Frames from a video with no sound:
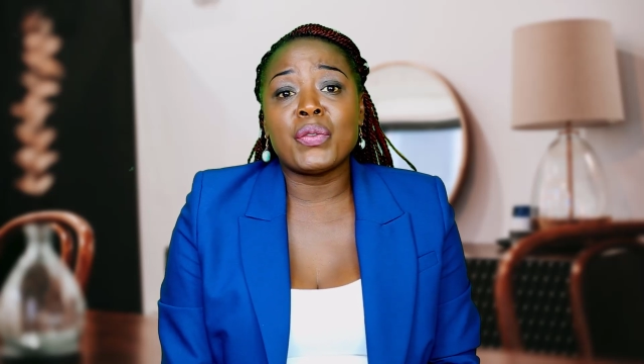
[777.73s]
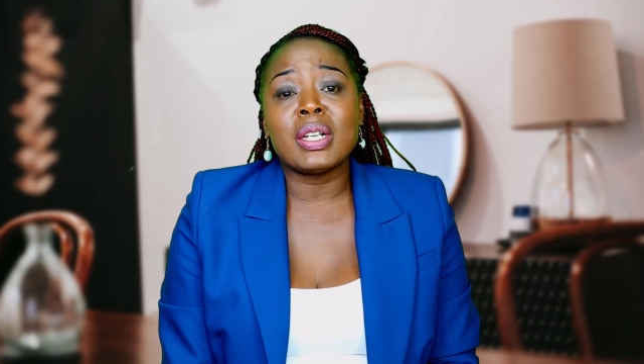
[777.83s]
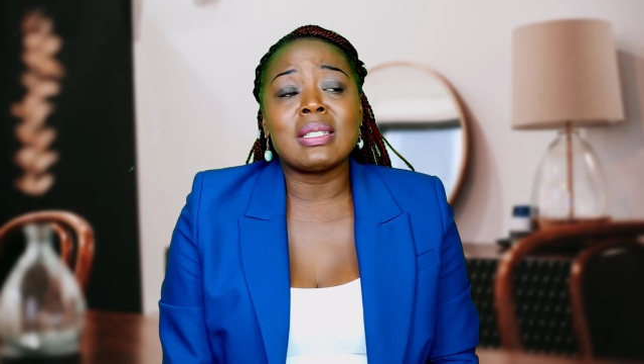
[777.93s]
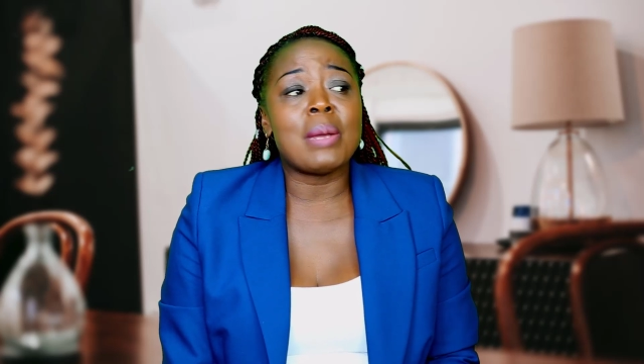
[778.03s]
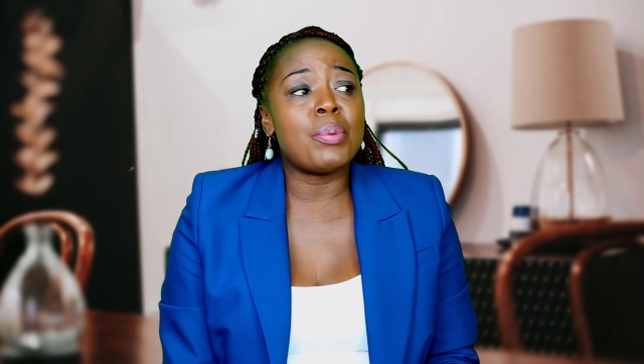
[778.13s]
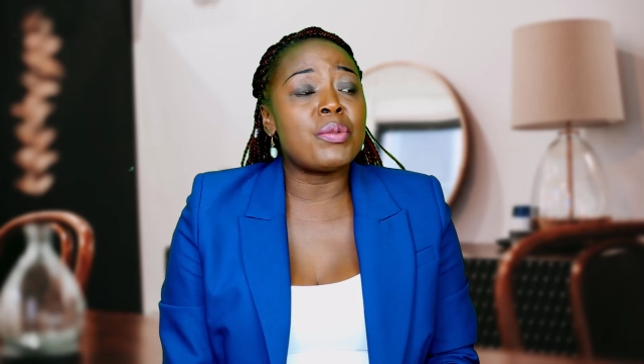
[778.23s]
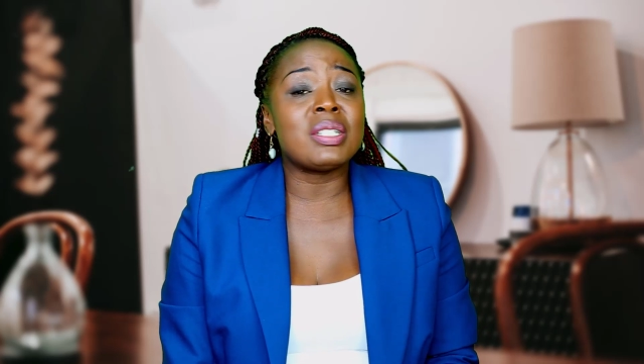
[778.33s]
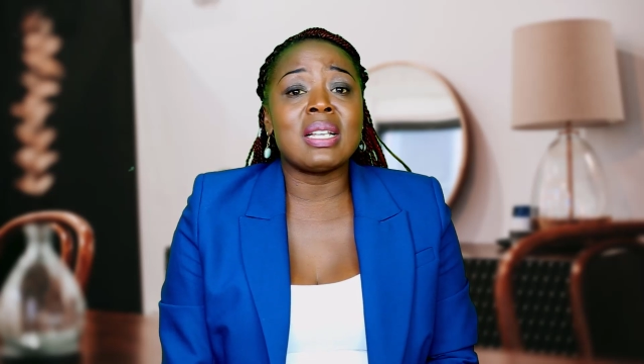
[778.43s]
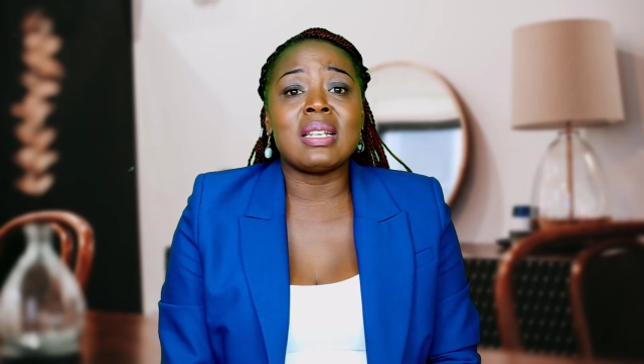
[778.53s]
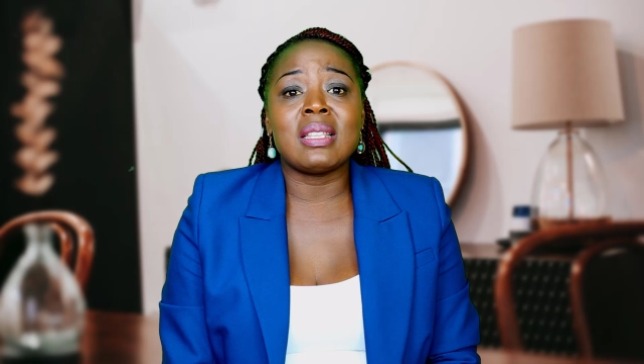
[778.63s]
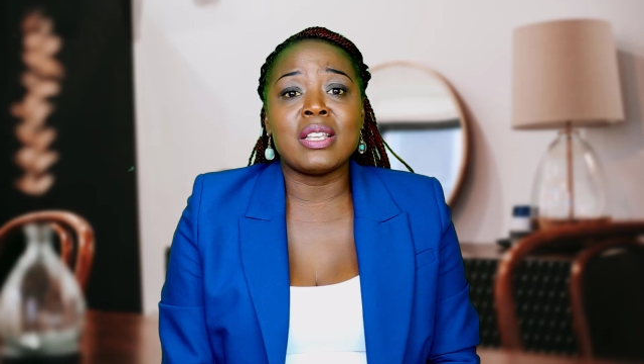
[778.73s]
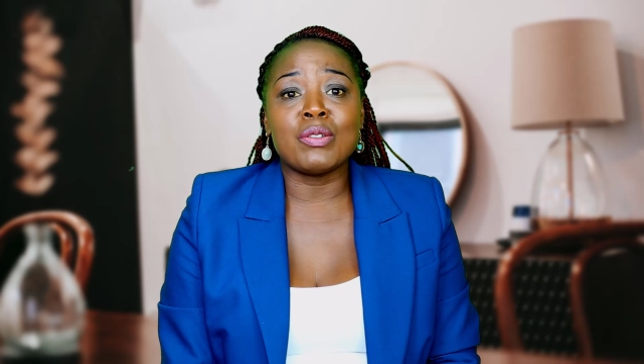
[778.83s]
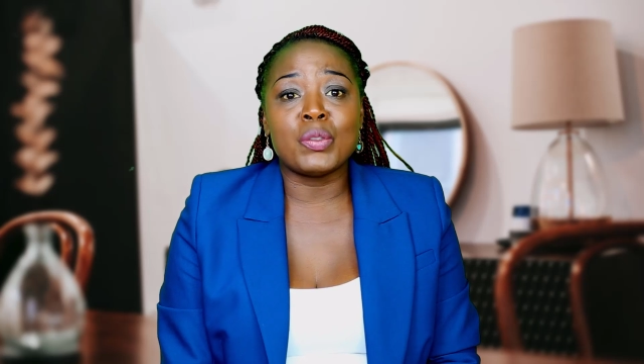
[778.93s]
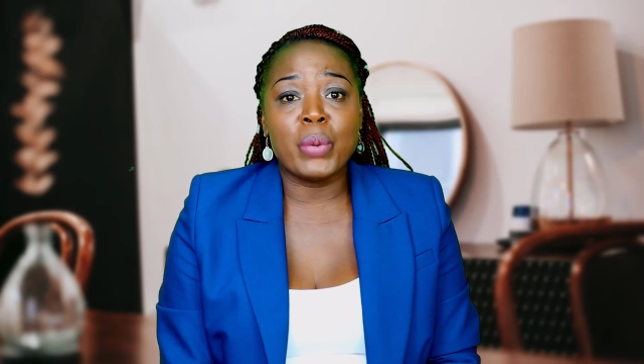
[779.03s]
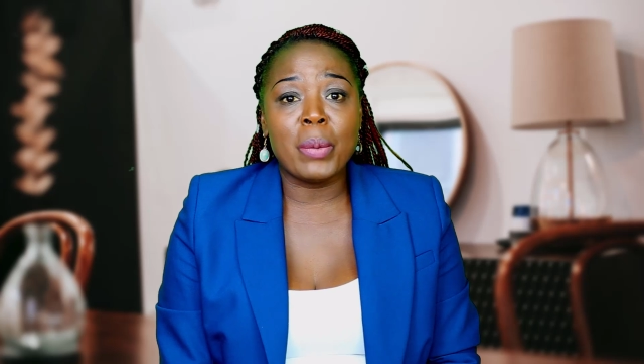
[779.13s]
For example, recently the
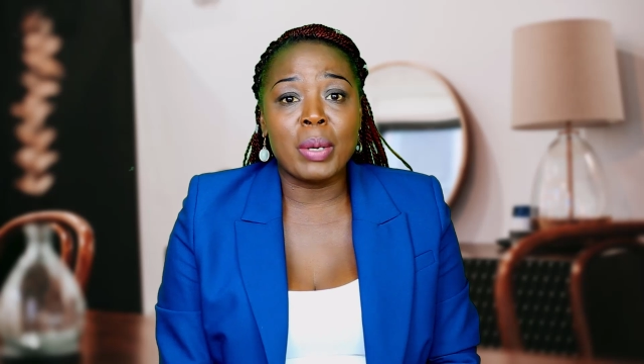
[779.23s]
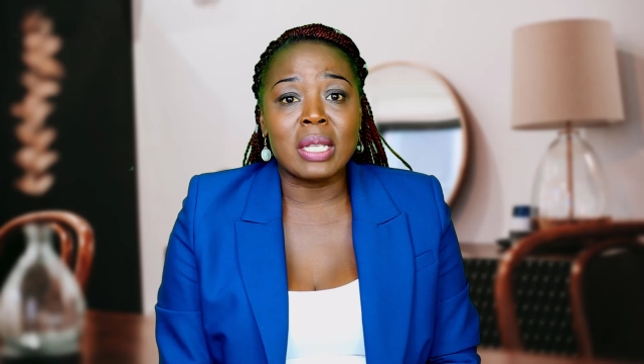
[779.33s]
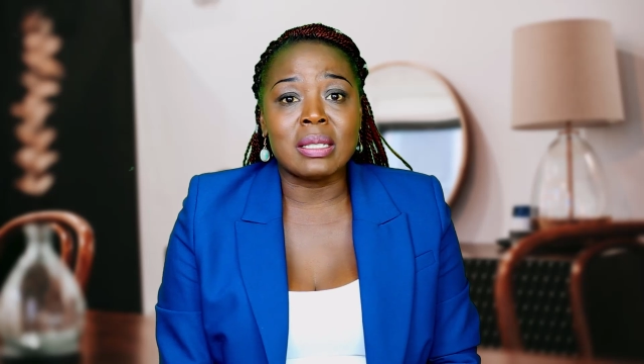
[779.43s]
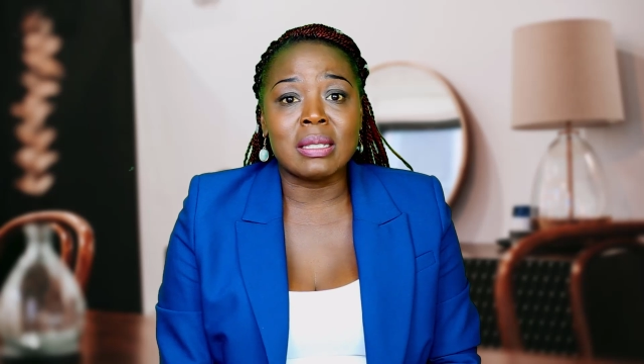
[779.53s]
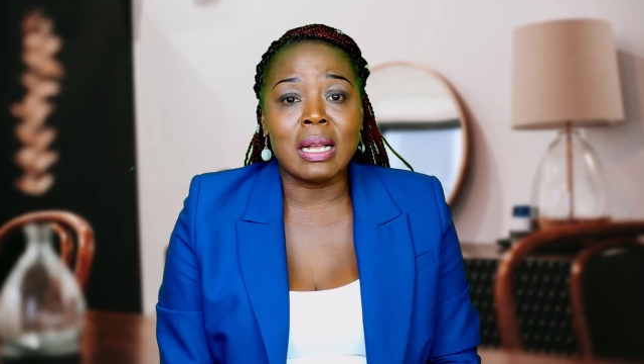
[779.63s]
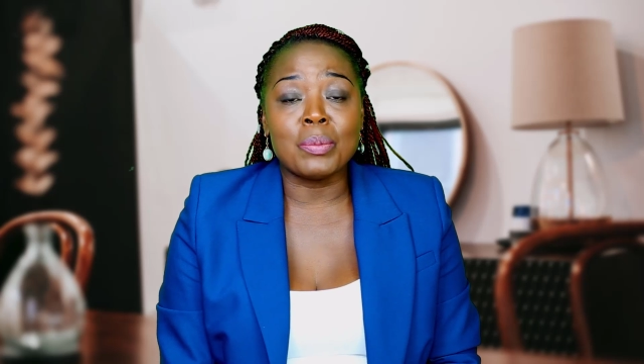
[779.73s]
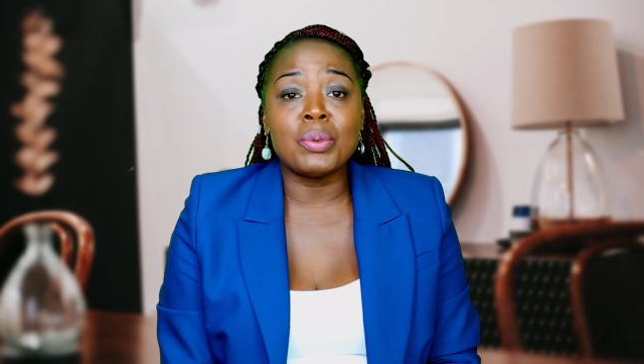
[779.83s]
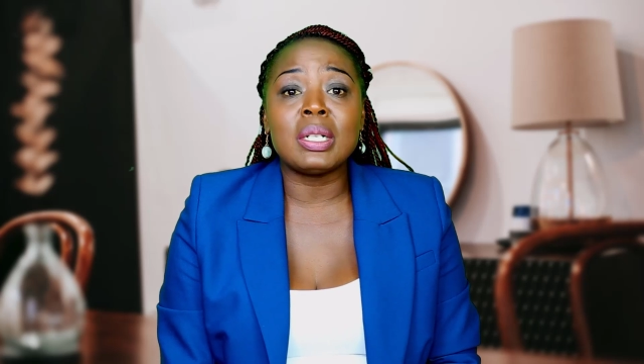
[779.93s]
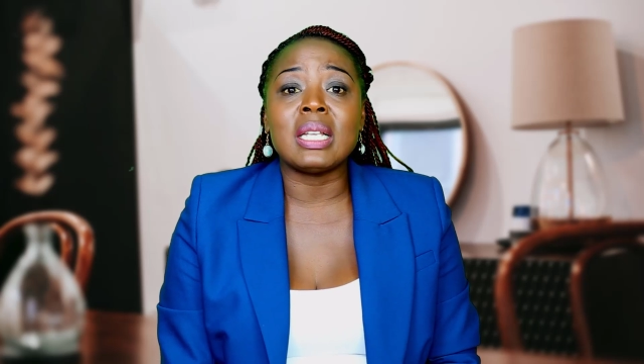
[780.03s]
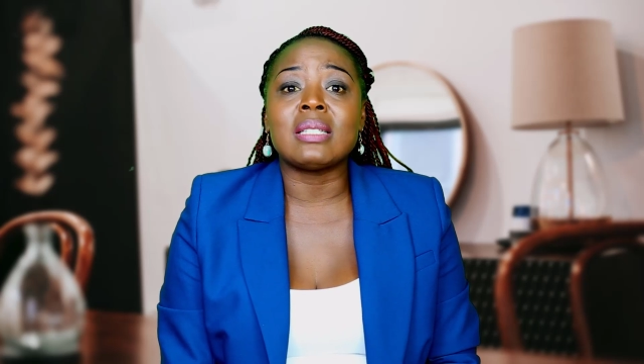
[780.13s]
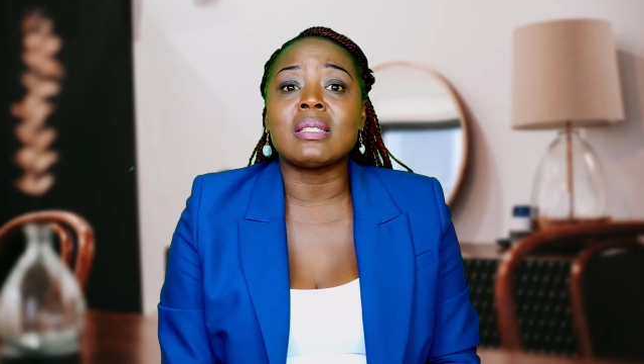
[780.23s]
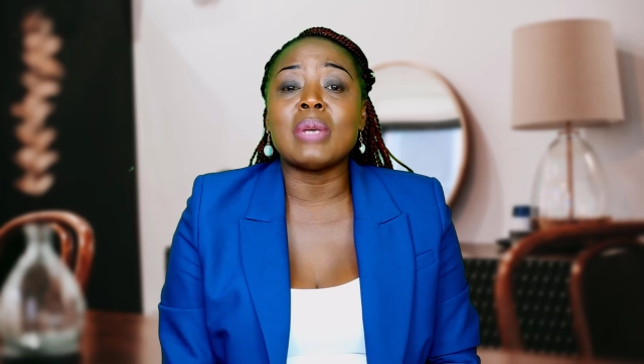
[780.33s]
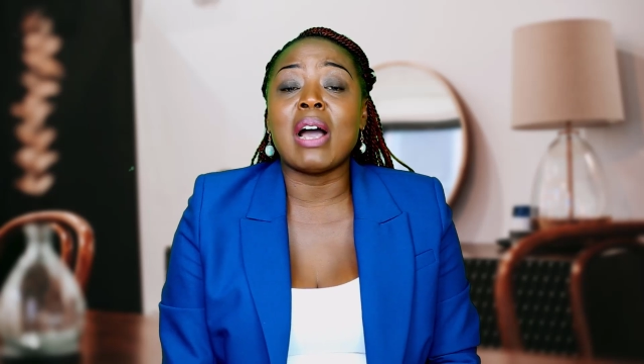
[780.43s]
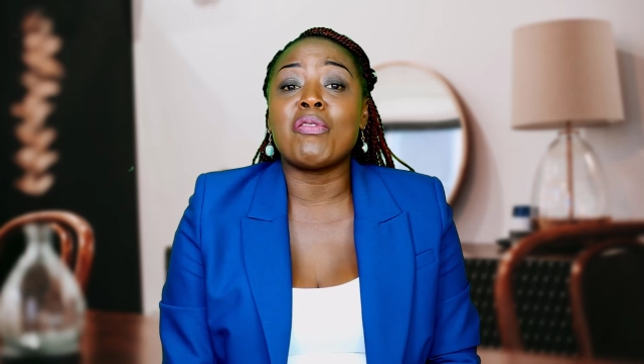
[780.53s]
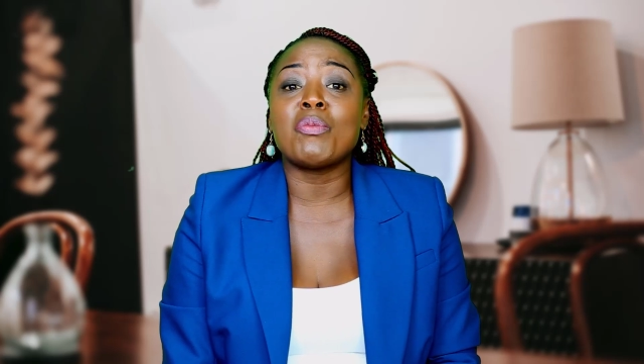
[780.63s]
newspapers and booklets
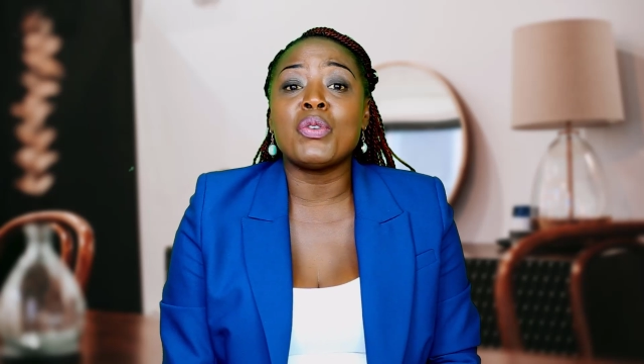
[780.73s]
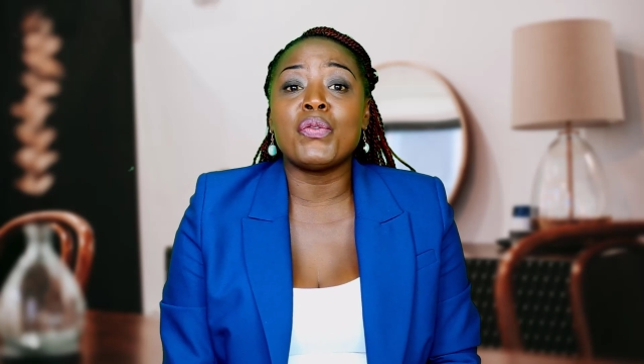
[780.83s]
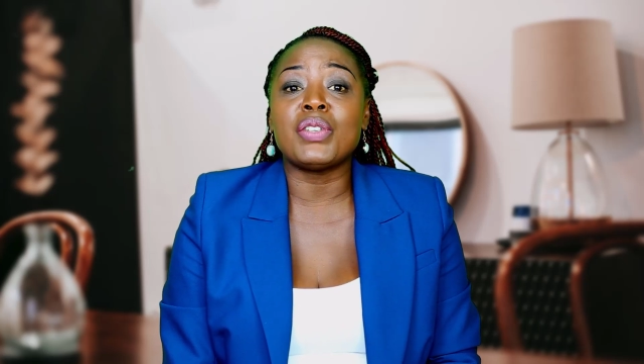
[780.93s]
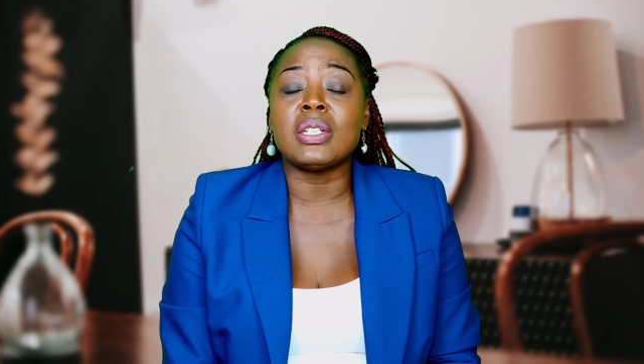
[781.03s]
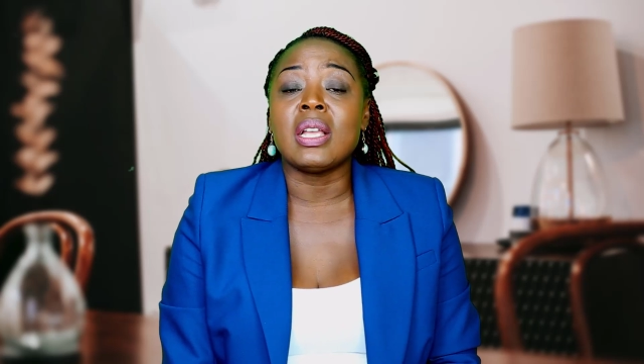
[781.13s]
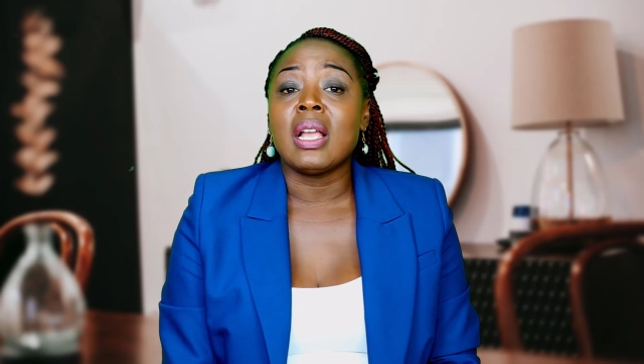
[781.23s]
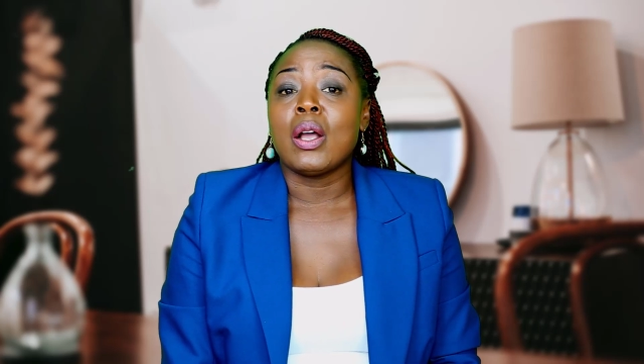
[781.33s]
have moved,